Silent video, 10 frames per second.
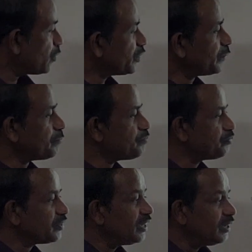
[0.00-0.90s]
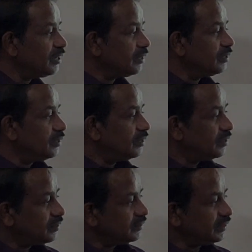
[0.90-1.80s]
Okay,
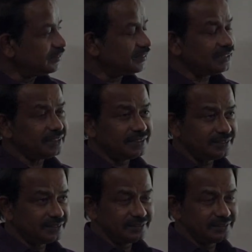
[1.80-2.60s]
he said